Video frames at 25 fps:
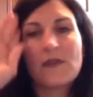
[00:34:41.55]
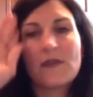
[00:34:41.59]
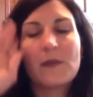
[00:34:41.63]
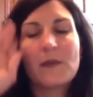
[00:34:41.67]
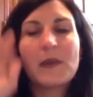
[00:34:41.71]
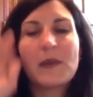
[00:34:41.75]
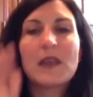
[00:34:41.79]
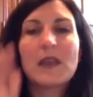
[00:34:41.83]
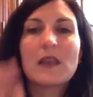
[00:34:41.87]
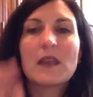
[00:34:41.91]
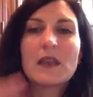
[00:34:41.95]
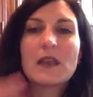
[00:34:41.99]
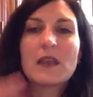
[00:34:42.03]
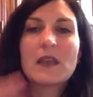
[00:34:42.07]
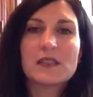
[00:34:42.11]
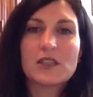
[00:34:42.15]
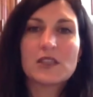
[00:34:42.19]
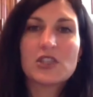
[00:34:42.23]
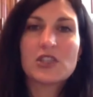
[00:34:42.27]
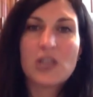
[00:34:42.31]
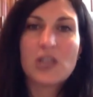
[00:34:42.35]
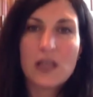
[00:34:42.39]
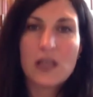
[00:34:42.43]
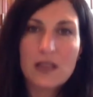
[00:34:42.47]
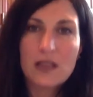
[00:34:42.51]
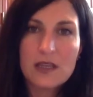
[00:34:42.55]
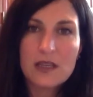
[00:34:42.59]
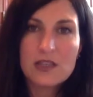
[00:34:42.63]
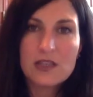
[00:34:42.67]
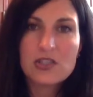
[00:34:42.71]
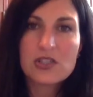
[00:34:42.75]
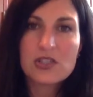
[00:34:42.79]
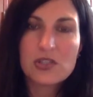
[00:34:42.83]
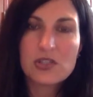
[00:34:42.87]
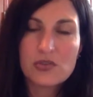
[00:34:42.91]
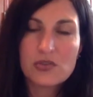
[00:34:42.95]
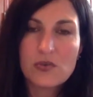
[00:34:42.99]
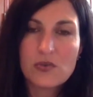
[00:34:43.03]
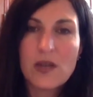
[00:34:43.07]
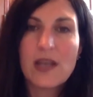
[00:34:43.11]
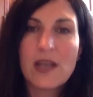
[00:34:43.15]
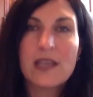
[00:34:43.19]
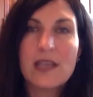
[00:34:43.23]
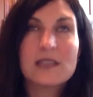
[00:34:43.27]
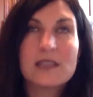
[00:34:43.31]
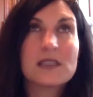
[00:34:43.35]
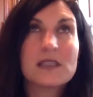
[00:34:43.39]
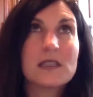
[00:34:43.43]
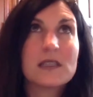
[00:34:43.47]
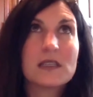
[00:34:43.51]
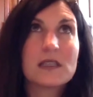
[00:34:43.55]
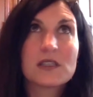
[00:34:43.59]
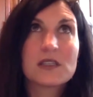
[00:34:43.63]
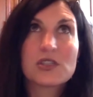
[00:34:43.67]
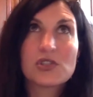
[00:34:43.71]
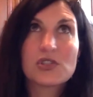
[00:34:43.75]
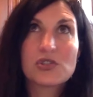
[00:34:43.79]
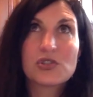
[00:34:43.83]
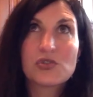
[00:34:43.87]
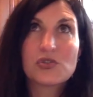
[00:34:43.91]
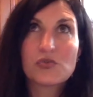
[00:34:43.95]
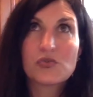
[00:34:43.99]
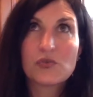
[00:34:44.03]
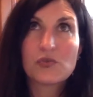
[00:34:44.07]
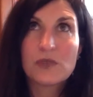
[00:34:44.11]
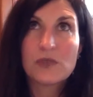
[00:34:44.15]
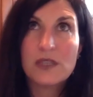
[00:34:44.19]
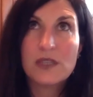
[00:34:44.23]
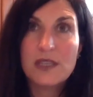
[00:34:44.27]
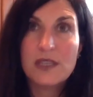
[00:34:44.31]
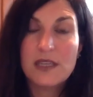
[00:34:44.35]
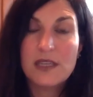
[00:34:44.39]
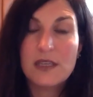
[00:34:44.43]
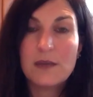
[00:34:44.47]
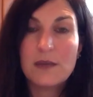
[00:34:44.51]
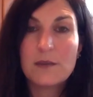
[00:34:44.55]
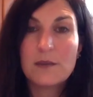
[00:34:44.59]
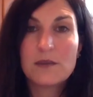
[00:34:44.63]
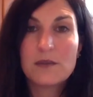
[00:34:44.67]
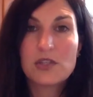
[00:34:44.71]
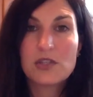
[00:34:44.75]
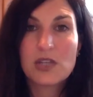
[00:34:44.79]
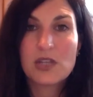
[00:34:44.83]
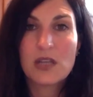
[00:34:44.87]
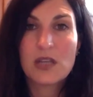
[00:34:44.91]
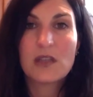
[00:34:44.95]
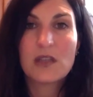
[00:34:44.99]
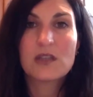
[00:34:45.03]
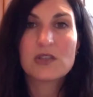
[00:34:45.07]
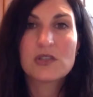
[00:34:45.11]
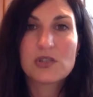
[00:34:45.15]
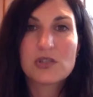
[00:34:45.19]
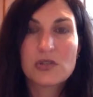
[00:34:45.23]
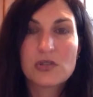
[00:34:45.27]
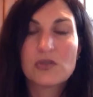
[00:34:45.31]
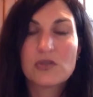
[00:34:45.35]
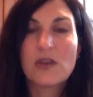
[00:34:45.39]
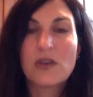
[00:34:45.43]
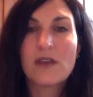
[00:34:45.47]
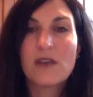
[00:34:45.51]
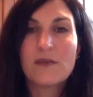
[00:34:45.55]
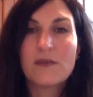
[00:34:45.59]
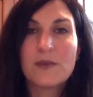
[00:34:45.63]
I mean, it's a challenge to drive. It's an extreme challenge to drive